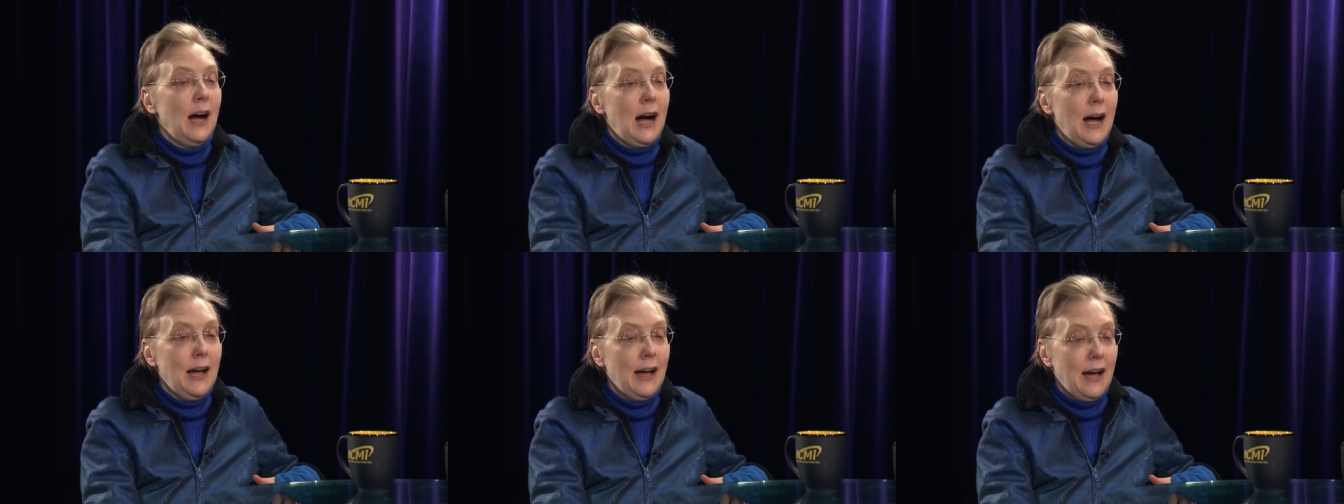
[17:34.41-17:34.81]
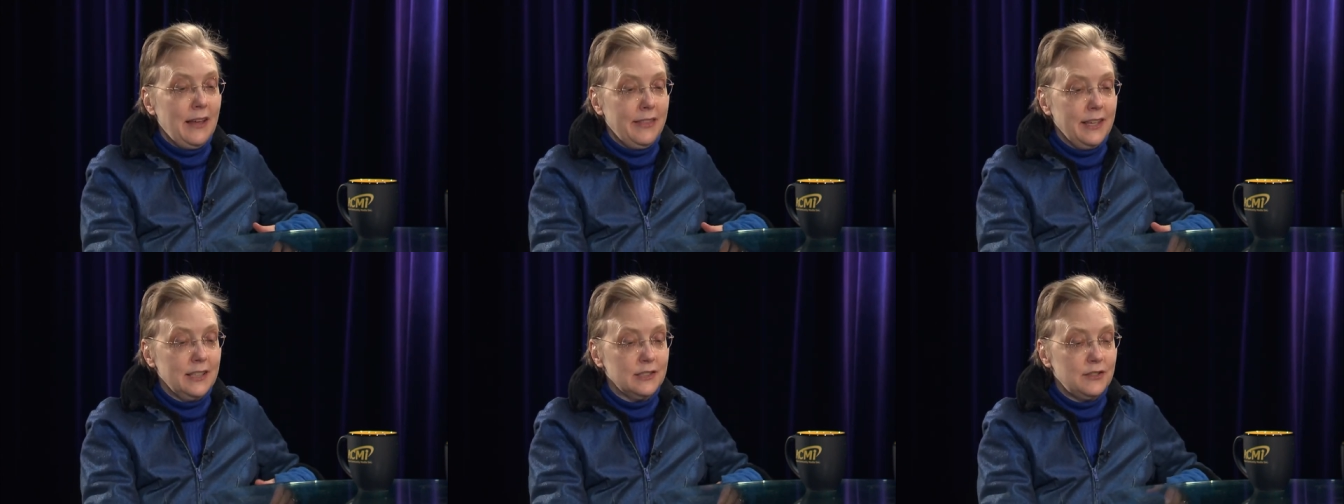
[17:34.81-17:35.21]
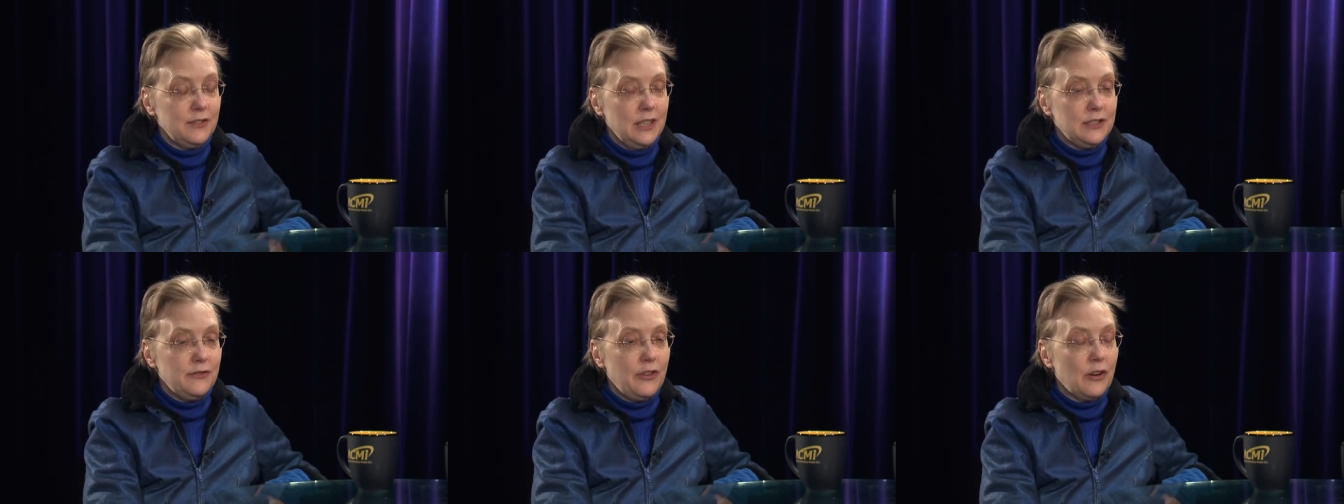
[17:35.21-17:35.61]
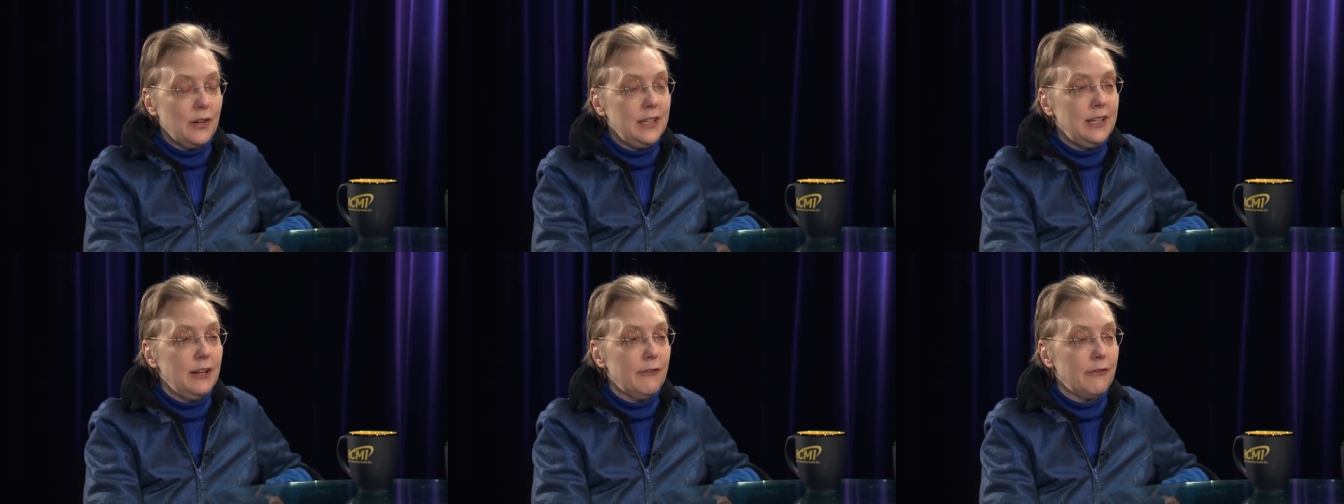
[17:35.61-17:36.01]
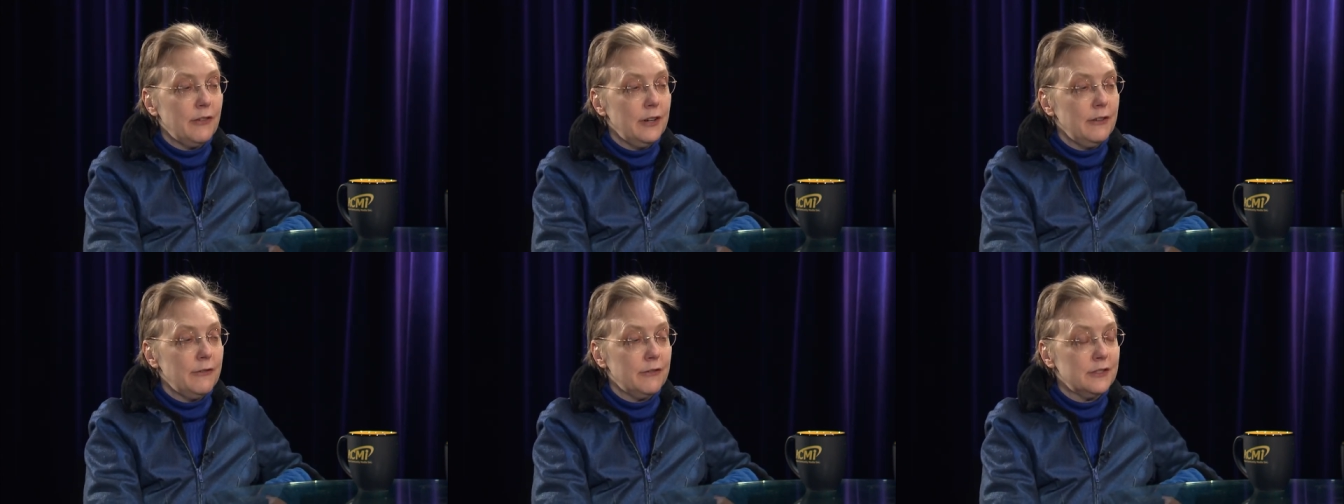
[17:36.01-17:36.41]
I, I think it's it's very
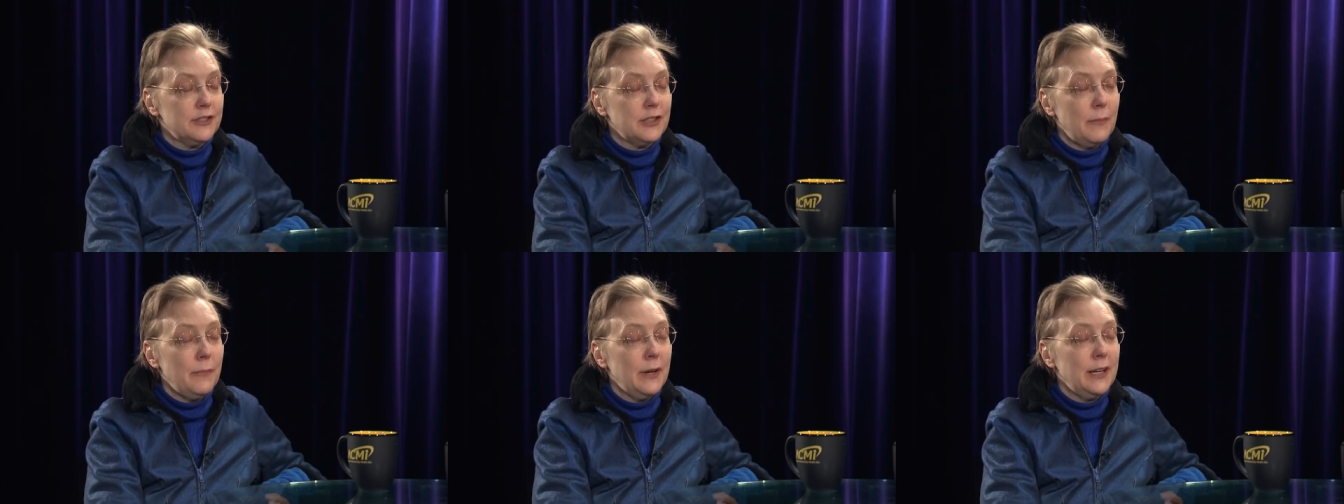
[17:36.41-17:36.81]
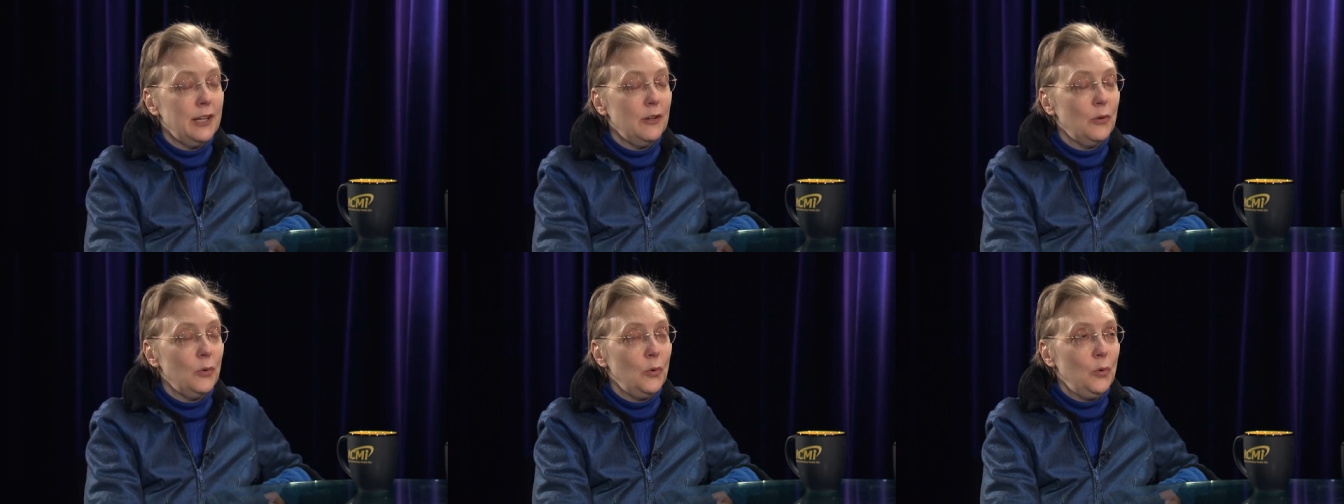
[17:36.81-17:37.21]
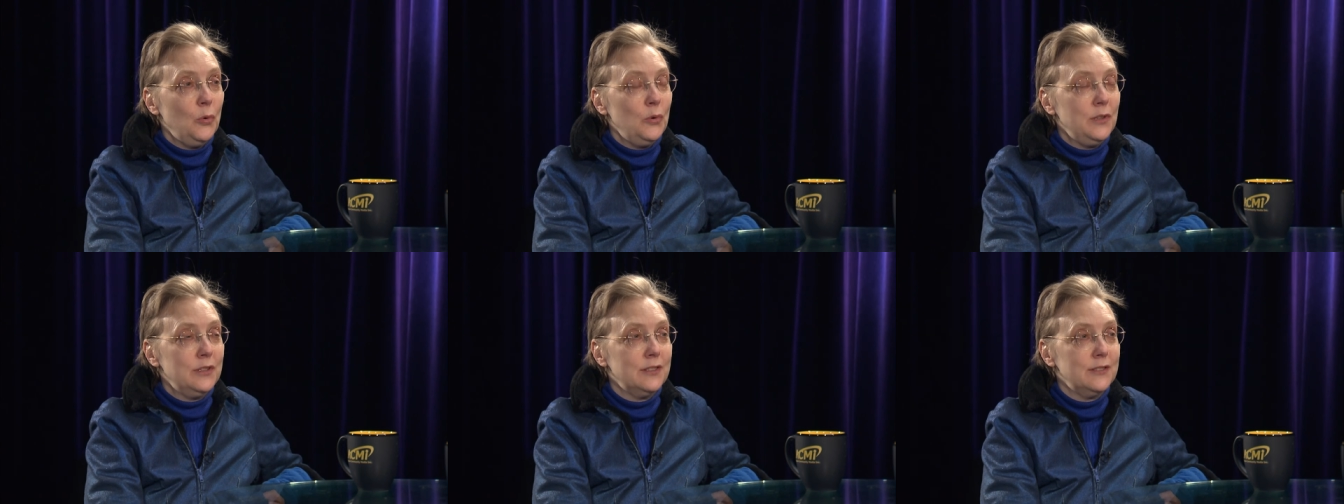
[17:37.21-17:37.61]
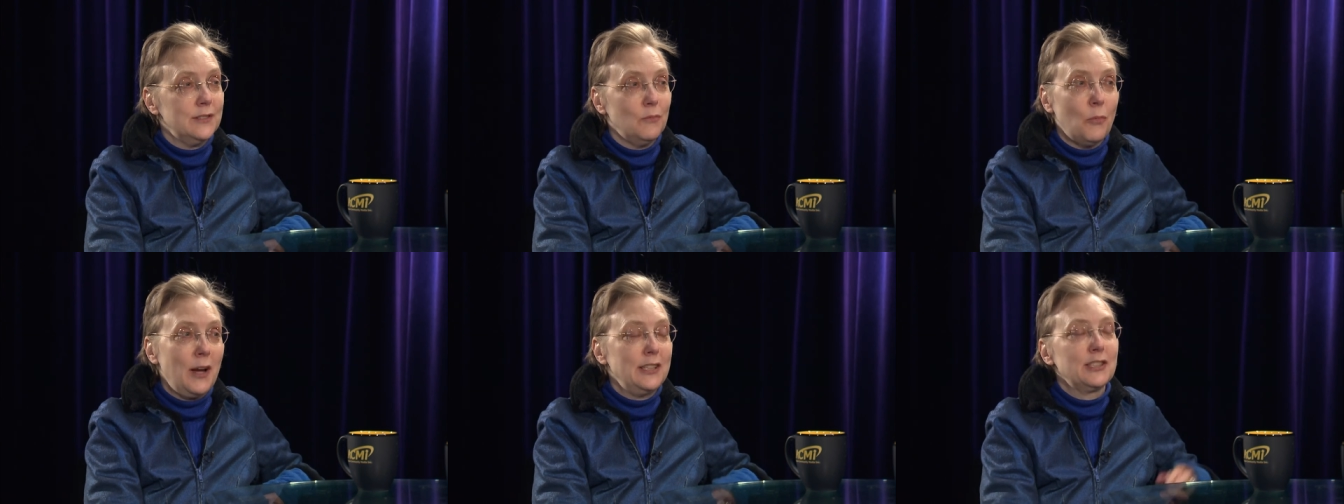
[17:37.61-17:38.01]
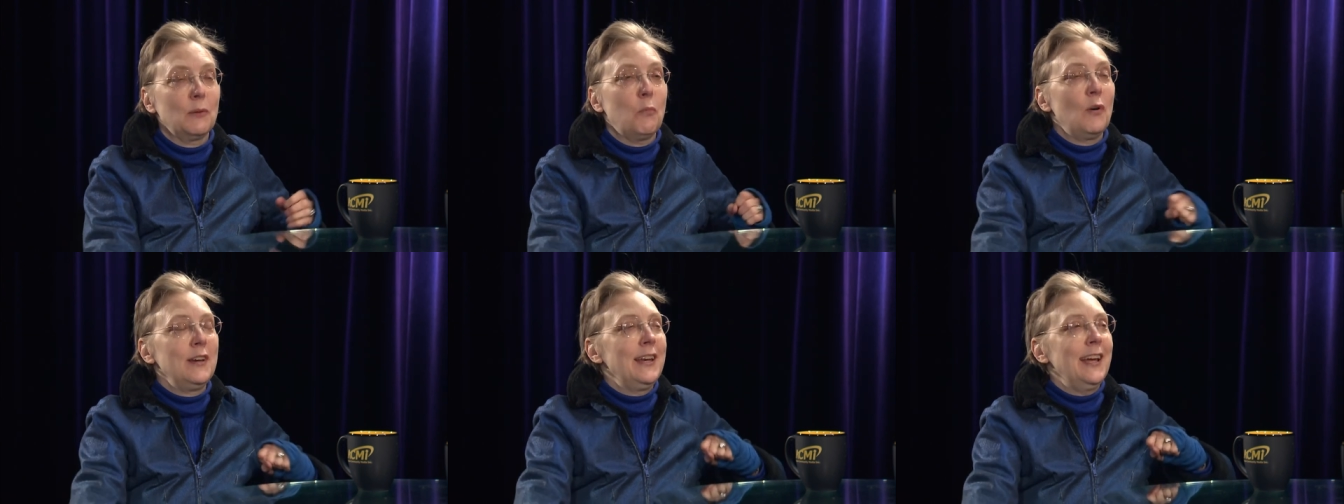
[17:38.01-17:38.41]
different for somebody who wakes
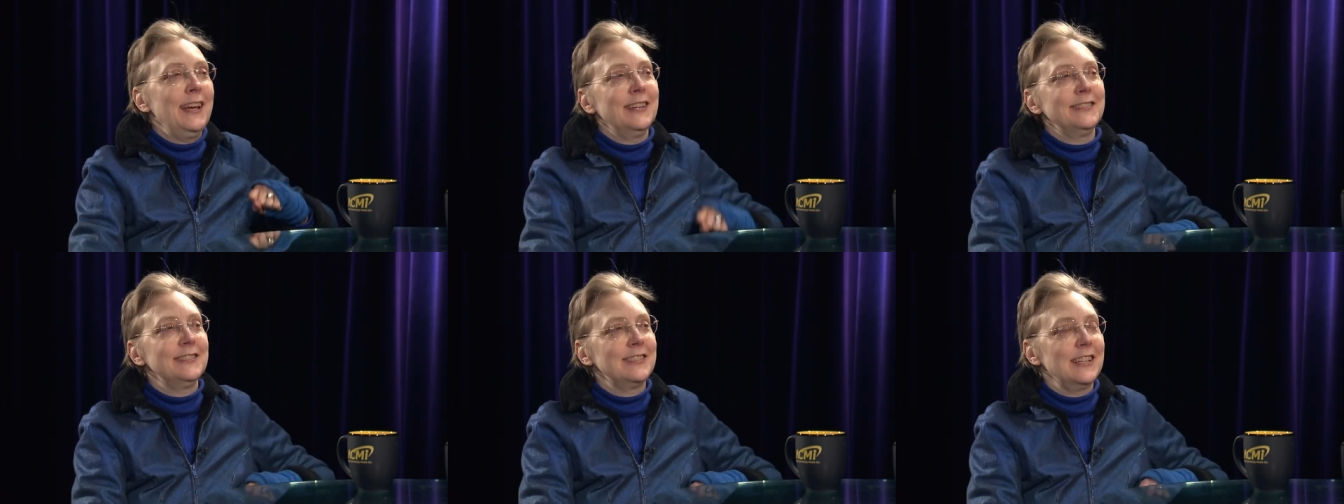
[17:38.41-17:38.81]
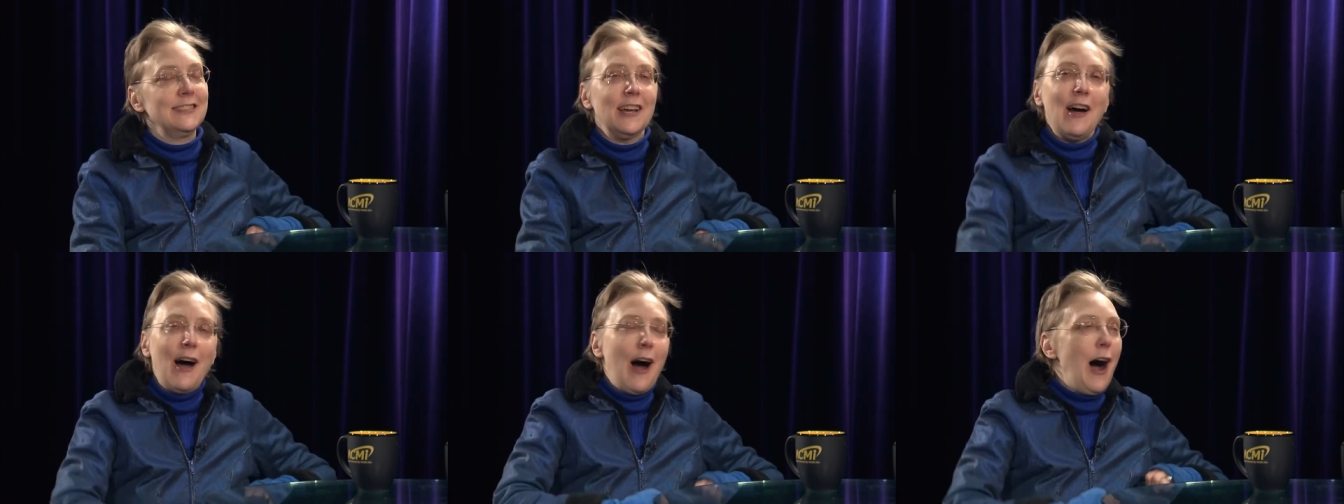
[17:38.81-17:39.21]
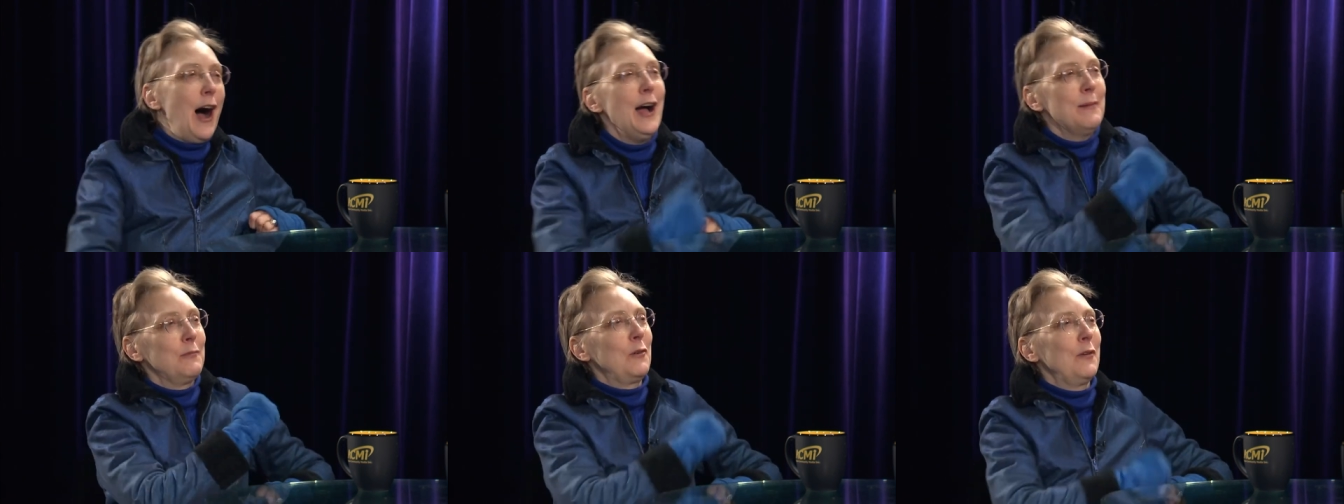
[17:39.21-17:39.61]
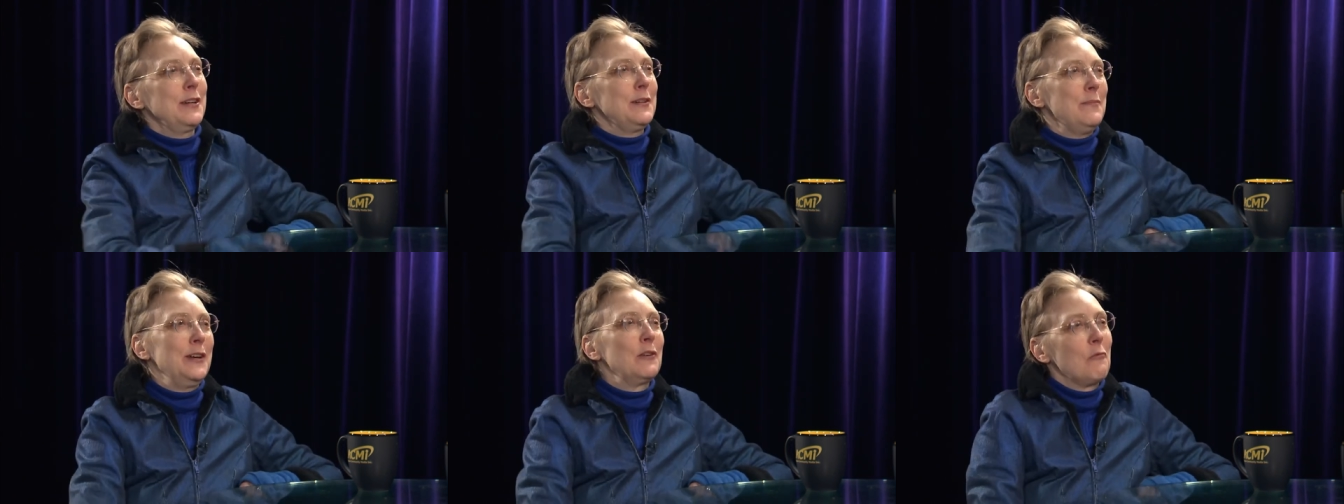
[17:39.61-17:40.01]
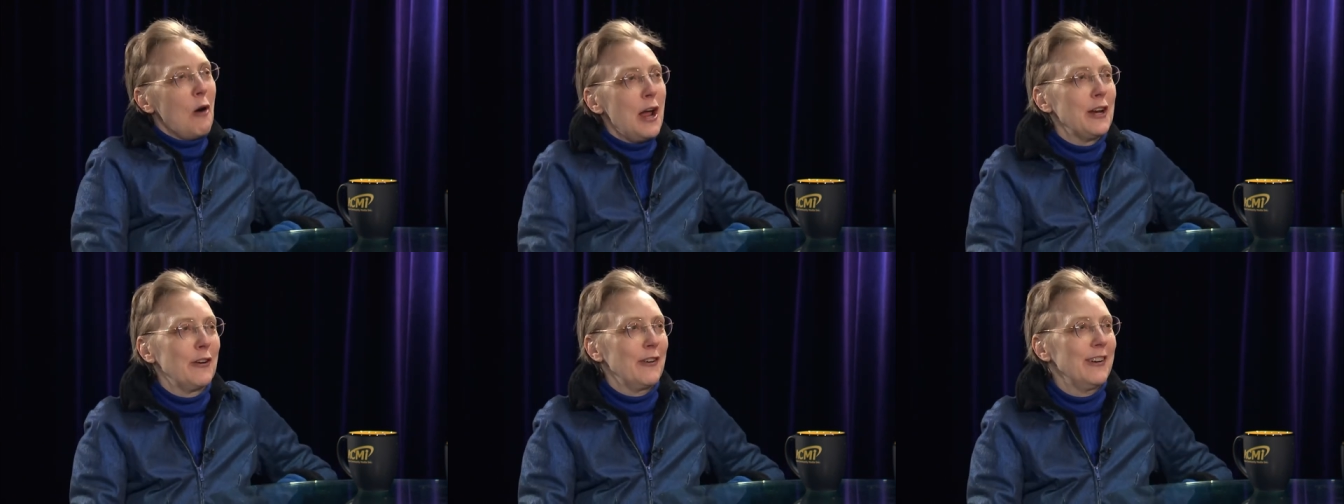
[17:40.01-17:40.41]
up one day and says, I'm going to be a
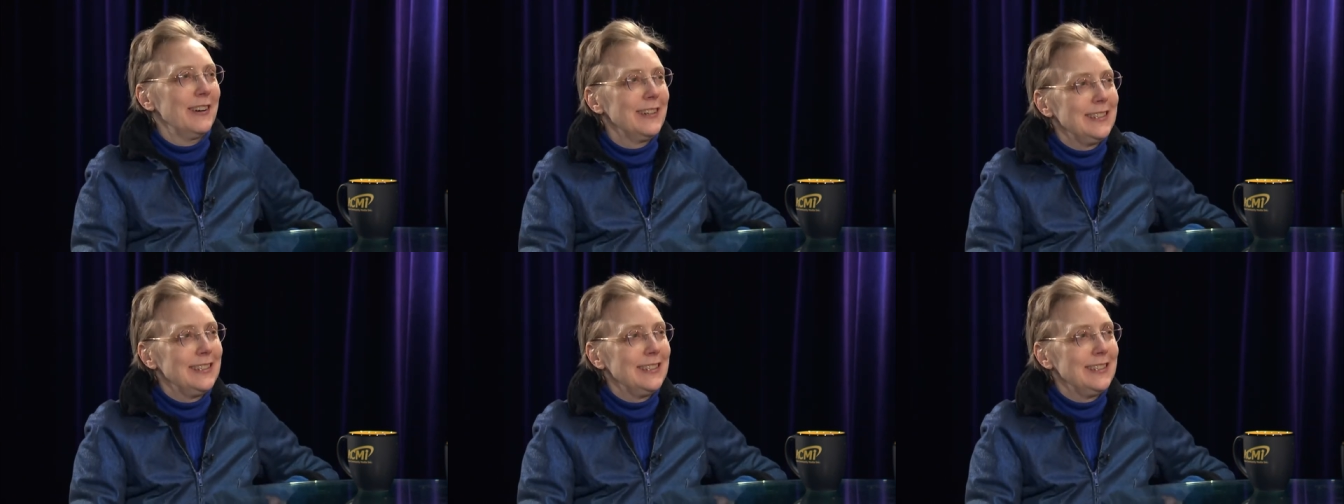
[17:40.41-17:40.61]
writer.